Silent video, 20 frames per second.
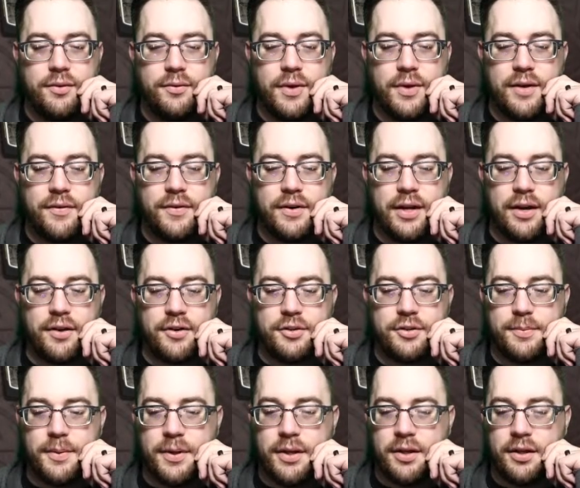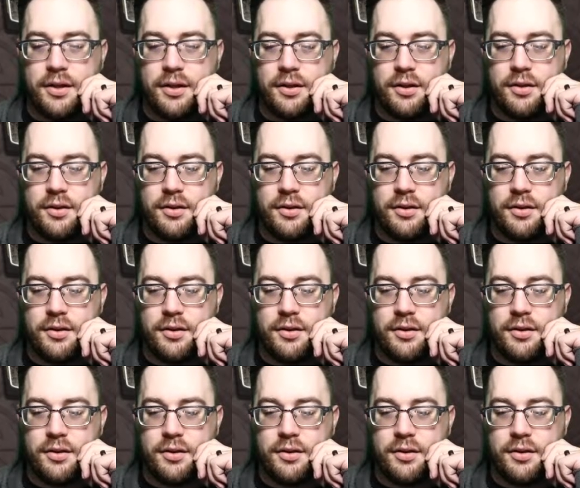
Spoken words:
We have our counter spell.